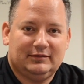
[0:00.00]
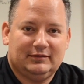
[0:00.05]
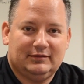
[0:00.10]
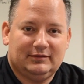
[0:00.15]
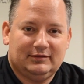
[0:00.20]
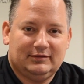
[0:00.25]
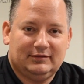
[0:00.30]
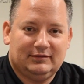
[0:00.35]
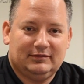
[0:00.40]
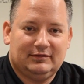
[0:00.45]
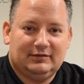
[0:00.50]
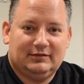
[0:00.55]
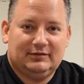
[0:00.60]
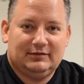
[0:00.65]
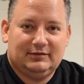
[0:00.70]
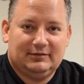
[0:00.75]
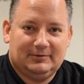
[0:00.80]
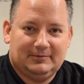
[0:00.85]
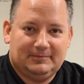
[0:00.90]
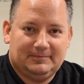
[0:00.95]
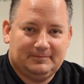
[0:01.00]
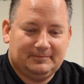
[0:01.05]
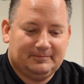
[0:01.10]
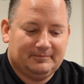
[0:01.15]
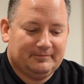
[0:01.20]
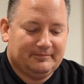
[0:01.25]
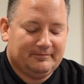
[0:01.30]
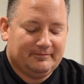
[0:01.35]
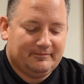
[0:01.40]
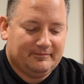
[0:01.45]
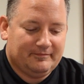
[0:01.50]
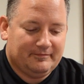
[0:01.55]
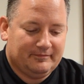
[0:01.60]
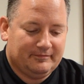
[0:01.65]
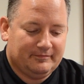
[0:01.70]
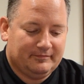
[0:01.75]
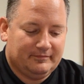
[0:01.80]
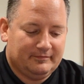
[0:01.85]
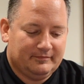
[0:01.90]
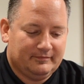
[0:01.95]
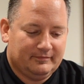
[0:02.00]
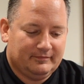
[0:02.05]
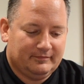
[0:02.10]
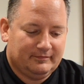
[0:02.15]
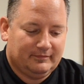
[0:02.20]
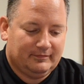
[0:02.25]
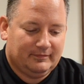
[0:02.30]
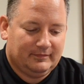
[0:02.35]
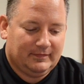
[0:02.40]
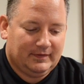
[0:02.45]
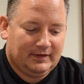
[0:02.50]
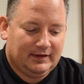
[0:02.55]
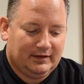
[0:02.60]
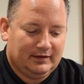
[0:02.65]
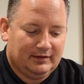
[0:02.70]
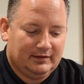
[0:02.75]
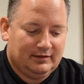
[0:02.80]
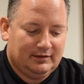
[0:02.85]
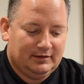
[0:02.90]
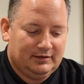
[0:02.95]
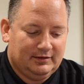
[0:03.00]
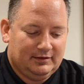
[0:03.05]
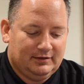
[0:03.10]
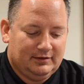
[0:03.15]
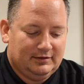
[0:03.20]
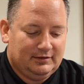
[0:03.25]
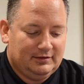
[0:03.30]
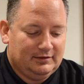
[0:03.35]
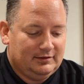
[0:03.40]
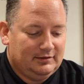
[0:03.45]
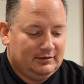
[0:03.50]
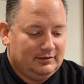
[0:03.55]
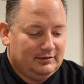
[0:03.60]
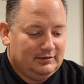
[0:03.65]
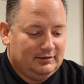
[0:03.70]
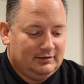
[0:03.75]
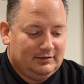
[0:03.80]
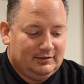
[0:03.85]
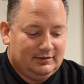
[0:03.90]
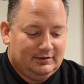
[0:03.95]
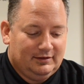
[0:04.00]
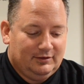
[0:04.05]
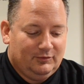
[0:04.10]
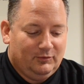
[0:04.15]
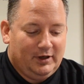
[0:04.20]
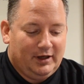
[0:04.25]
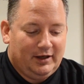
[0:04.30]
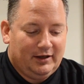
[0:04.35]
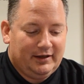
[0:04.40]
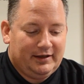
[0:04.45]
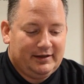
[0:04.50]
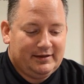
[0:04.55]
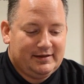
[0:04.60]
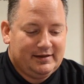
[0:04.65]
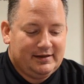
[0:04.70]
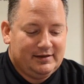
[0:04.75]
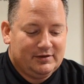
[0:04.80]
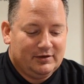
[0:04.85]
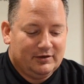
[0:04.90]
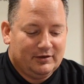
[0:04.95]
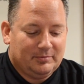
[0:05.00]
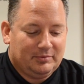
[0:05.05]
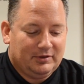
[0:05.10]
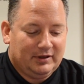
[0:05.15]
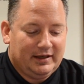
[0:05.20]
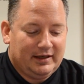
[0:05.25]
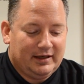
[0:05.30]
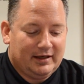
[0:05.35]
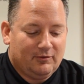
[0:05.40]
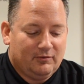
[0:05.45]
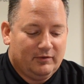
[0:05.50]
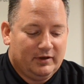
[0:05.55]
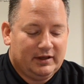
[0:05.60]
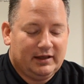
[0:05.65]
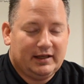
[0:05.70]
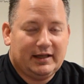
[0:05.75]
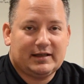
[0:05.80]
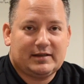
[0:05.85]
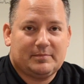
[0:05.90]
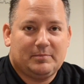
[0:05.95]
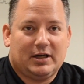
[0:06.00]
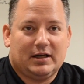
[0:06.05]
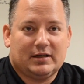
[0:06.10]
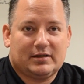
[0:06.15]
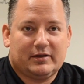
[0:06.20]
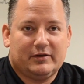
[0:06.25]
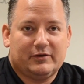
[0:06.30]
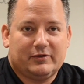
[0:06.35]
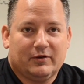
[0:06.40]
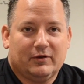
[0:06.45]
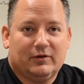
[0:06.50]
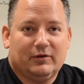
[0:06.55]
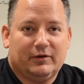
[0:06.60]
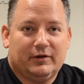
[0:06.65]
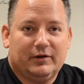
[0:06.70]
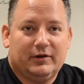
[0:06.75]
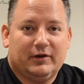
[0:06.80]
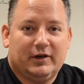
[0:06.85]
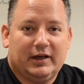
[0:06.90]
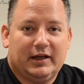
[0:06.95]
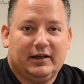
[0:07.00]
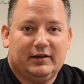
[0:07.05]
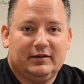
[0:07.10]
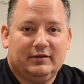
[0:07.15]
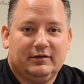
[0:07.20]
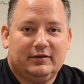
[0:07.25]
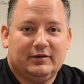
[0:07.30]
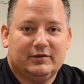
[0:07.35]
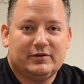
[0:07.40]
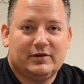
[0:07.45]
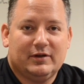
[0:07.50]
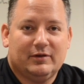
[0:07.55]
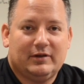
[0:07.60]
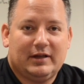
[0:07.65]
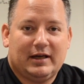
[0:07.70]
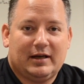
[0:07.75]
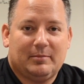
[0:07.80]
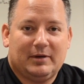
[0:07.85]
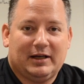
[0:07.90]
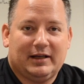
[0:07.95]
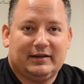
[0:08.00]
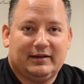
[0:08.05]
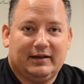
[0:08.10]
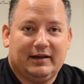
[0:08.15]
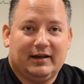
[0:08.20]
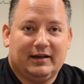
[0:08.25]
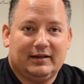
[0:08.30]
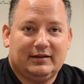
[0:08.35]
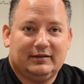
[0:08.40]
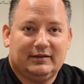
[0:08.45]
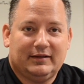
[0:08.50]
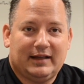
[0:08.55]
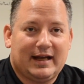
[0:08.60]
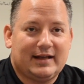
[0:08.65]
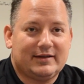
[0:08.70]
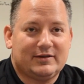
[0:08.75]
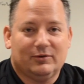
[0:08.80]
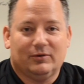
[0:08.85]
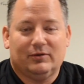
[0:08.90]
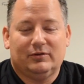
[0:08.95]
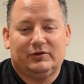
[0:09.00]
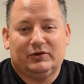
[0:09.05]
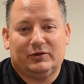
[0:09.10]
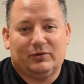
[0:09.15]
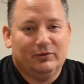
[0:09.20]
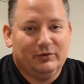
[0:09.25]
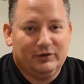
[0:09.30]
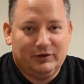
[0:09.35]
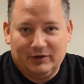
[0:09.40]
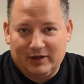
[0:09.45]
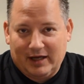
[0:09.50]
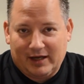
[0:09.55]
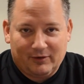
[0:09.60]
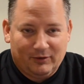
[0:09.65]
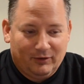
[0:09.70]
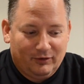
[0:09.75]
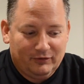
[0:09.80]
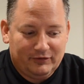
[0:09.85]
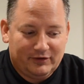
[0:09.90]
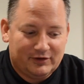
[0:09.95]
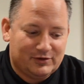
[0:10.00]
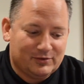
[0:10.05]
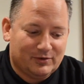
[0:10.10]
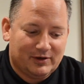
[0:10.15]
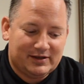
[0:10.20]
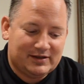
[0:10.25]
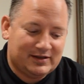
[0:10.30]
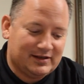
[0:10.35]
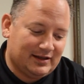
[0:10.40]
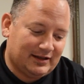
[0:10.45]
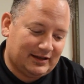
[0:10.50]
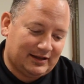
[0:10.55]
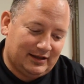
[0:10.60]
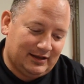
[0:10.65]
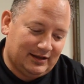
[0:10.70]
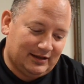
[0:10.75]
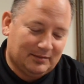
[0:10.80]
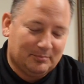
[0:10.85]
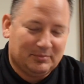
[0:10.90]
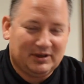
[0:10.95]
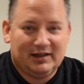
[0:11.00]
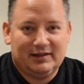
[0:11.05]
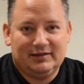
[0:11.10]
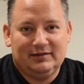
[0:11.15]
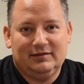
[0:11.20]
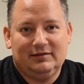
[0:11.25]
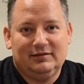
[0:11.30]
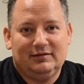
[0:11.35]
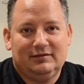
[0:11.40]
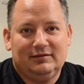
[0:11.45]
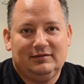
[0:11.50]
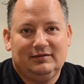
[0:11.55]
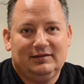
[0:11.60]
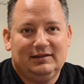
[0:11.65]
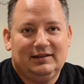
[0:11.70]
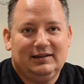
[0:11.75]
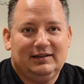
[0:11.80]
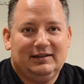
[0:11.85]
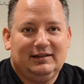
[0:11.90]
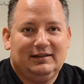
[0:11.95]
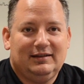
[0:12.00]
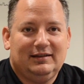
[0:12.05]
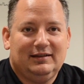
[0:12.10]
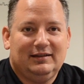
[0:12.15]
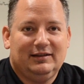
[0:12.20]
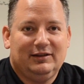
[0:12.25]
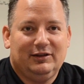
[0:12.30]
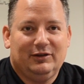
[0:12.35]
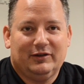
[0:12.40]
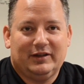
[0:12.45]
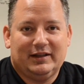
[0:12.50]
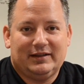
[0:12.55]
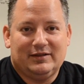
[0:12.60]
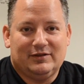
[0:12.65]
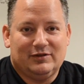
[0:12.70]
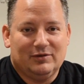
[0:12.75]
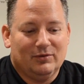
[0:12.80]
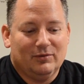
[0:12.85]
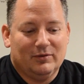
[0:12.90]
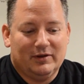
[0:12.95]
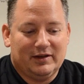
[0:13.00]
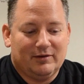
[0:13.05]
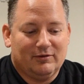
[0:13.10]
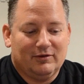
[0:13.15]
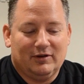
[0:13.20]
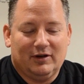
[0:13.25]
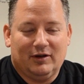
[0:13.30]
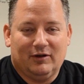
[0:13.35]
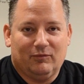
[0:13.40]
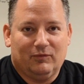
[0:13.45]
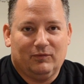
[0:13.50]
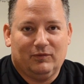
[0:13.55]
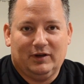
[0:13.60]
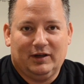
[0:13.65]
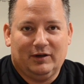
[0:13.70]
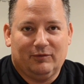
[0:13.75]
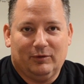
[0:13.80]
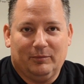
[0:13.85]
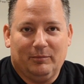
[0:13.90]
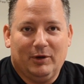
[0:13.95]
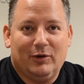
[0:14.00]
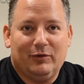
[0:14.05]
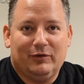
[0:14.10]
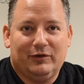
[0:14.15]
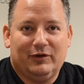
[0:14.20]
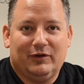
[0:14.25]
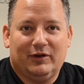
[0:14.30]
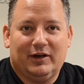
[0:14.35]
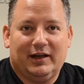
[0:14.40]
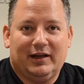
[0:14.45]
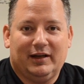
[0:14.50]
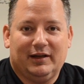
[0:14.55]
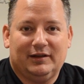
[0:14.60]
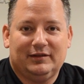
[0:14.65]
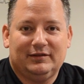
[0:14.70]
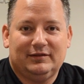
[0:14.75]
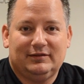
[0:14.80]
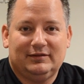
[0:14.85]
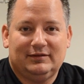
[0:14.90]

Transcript: I kind of wish they'd make it for the new Xbox, because that's when it was the most fun. Well, it's easier to play it with an Xbox controller in your hand. There's no doubt about that. That's old school. You got to hold the joystick and hit the button. You don't get to do it with a, a, a remote in your hand.